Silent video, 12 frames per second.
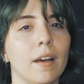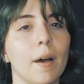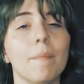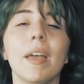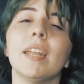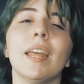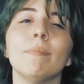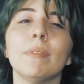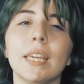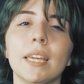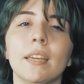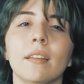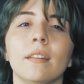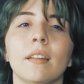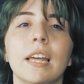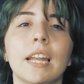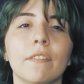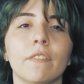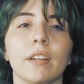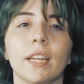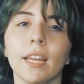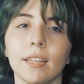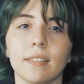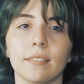a man named Ian, and I
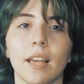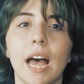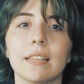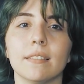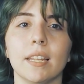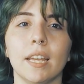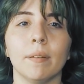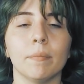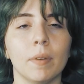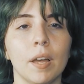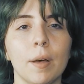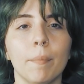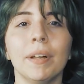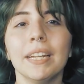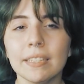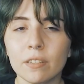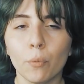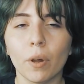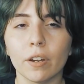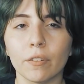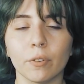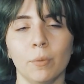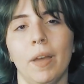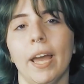forget his last name, but he's a
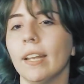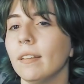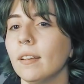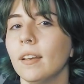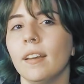wonderful man.